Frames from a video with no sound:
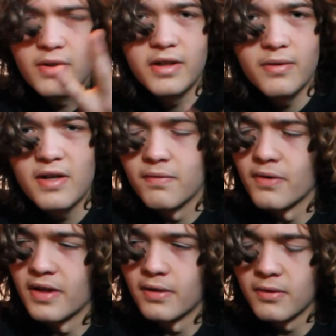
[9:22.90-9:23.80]
grateful
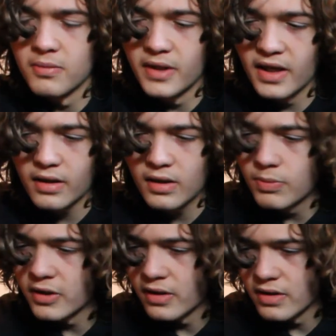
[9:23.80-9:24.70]
they grow back,
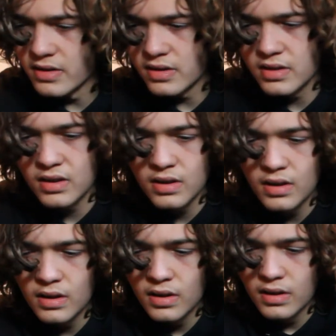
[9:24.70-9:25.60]
because
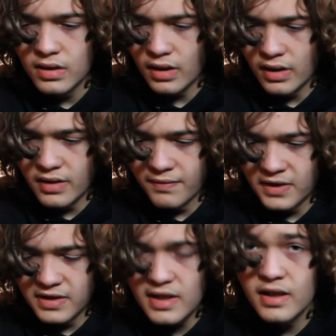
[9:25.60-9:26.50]
if they
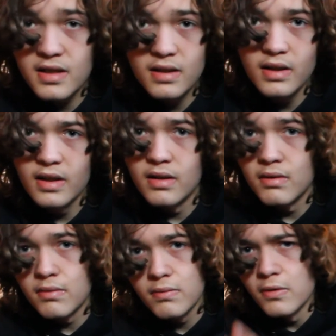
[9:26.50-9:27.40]
didn't, then,
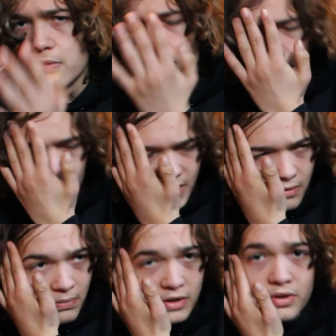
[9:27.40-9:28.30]
well, wouldn't we be in
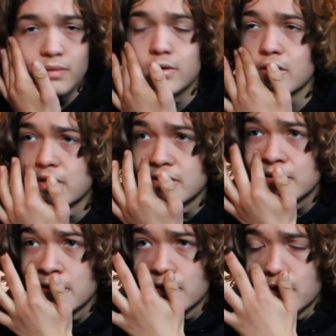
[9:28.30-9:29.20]
big trouble? Because
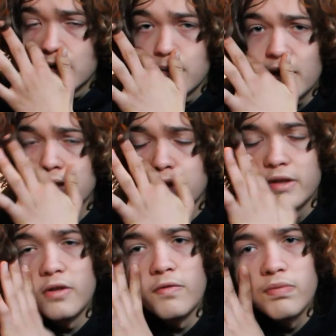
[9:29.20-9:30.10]
imagine
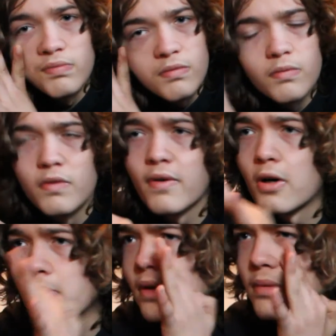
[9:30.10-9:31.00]
it, we've
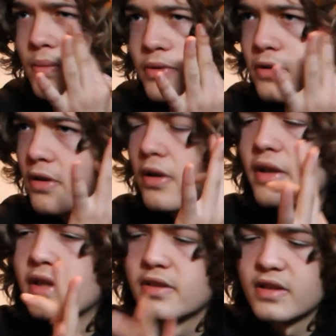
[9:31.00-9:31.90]
all probably broken our
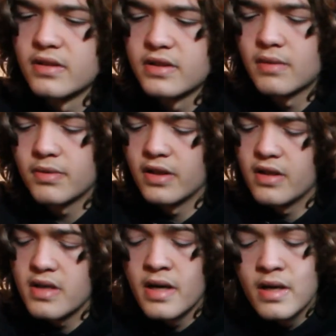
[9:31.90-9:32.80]
nails on something,
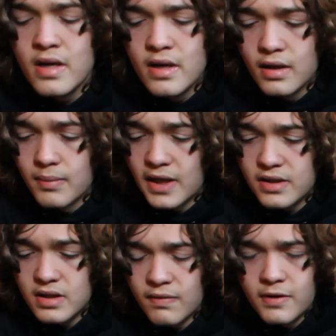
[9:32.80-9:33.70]
and
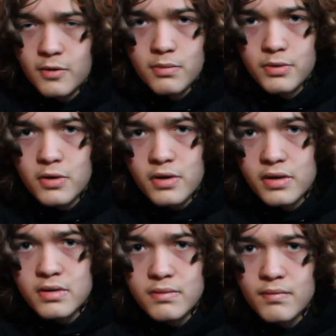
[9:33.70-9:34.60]
imagine if they were broken
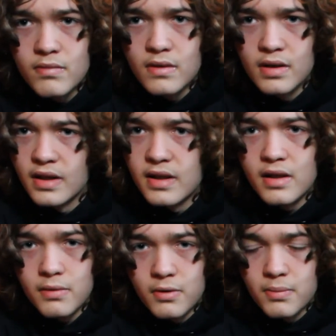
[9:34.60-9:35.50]
and they
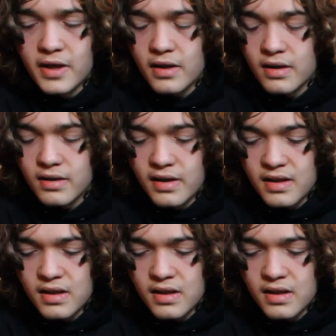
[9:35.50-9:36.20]
didn't grow back. Like,